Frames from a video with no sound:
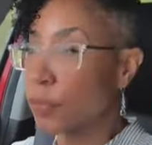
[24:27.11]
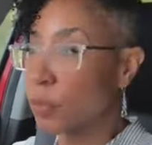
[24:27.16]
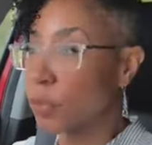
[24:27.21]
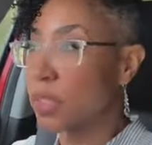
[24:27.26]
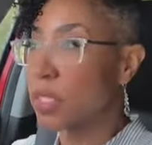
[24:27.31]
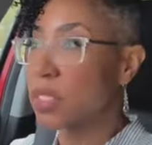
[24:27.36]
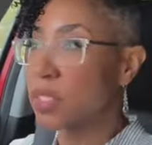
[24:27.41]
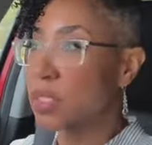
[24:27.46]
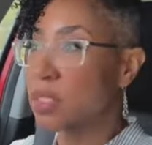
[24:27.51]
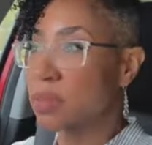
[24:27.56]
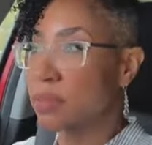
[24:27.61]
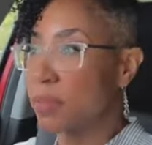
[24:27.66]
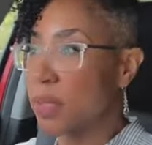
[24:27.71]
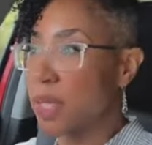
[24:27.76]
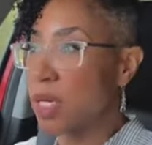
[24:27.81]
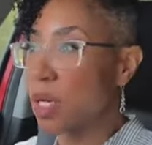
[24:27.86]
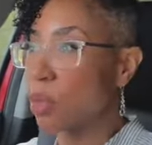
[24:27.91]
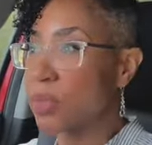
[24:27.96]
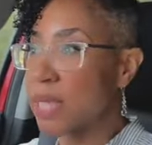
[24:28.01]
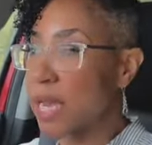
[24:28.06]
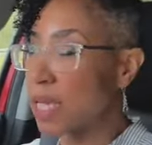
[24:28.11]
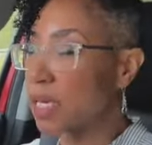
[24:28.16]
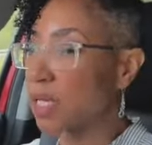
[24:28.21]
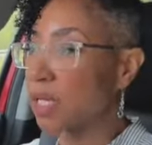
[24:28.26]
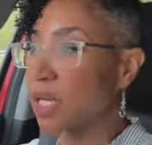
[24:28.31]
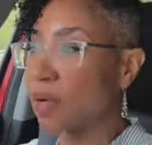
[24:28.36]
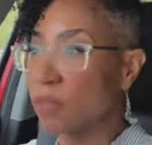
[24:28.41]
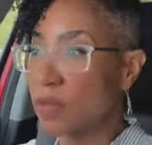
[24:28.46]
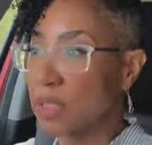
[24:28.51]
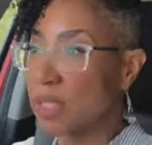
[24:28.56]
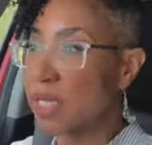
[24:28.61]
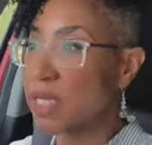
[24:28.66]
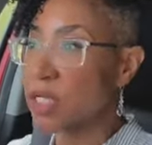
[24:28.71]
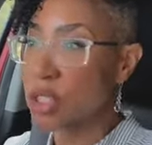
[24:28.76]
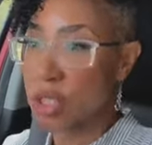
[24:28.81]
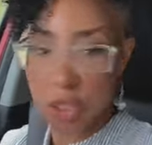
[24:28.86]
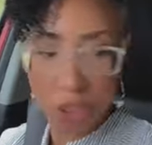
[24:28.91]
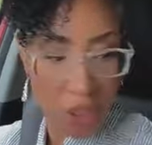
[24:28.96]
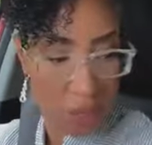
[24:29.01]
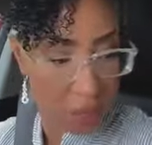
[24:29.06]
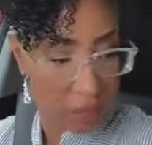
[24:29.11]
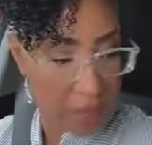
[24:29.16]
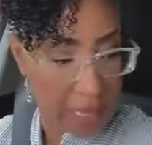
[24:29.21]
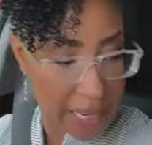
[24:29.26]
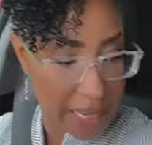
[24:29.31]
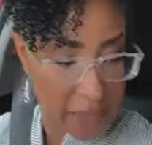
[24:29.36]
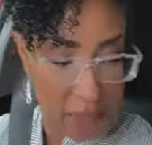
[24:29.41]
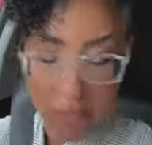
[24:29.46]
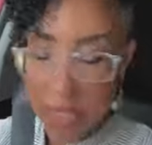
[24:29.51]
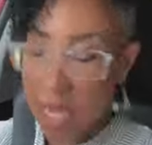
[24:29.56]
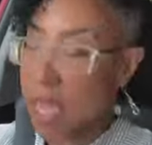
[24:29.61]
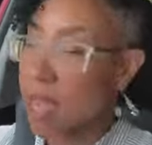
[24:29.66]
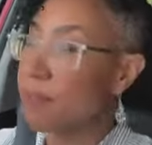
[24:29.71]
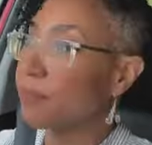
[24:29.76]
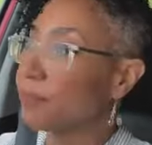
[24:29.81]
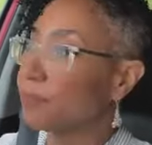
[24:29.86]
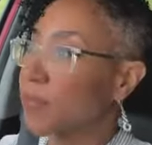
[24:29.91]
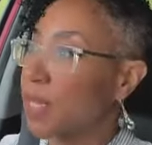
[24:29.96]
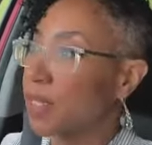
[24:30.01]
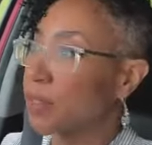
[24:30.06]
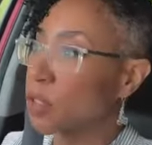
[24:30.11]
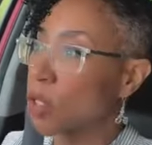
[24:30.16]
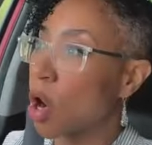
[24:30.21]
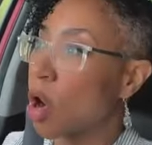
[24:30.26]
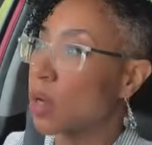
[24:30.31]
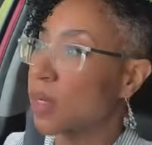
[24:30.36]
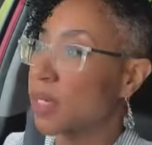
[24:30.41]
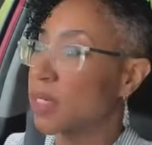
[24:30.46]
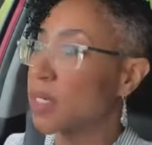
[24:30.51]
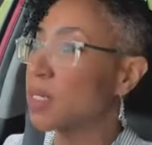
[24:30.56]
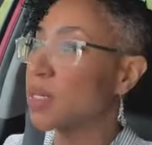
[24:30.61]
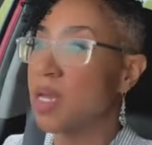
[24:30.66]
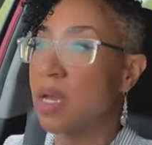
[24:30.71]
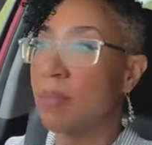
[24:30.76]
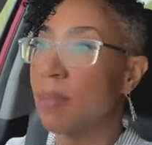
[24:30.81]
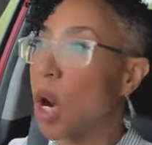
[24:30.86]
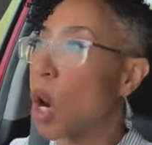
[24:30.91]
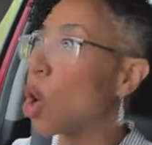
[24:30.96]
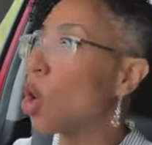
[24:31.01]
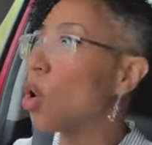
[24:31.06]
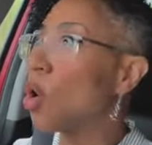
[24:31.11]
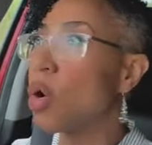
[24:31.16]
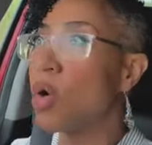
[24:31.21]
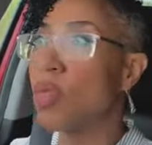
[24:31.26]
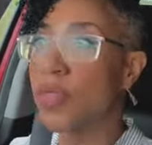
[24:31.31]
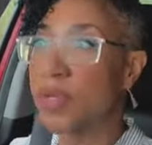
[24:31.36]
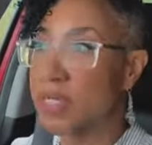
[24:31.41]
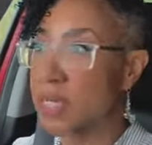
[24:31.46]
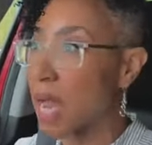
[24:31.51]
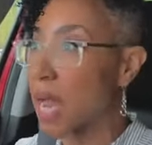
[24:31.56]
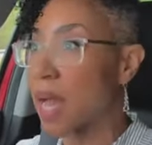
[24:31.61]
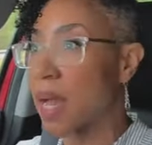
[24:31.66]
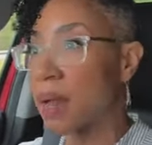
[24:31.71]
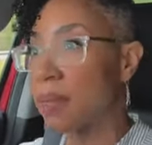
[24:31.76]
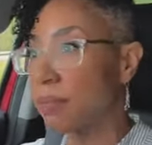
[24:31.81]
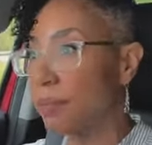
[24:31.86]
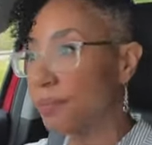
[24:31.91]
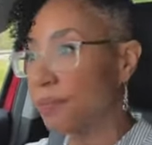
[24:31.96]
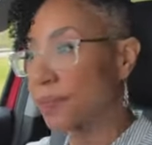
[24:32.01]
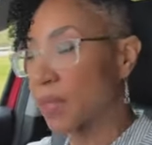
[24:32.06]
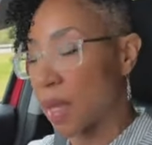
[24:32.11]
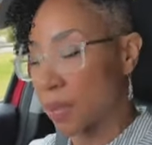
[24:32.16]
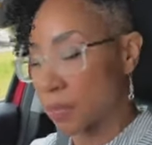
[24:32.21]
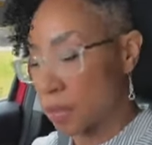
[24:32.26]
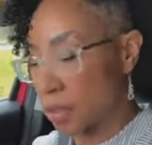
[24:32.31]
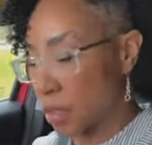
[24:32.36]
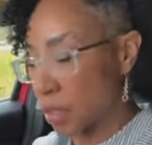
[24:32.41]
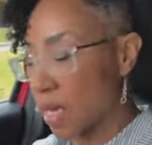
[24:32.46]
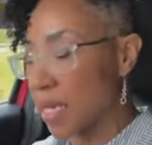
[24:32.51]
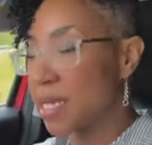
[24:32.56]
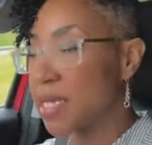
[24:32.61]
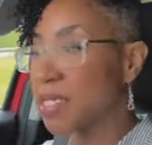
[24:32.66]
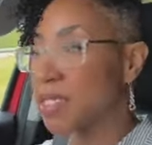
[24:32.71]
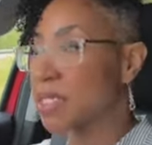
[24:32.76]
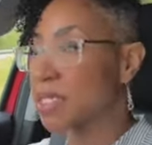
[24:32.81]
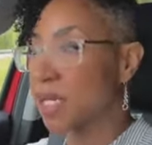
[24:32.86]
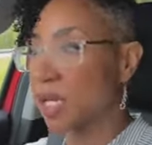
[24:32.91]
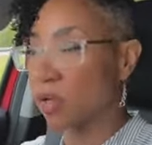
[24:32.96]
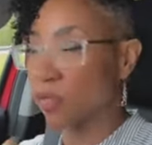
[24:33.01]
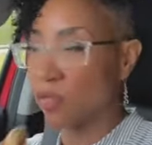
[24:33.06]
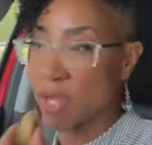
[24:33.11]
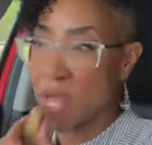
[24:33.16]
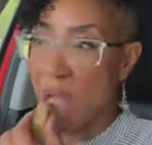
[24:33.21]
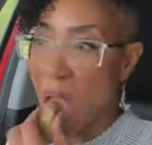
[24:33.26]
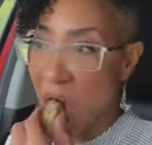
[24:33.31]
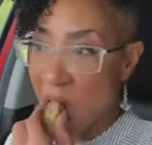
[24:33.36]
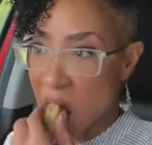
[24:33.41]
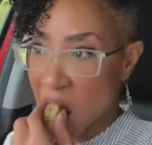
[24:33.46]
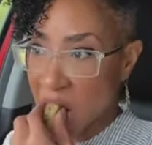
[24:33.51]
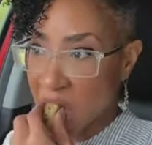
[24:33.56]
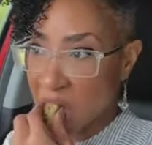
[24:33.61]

through this, you know, dating and relationship landscape and talking to them all the time. I'm sure they get sick of it.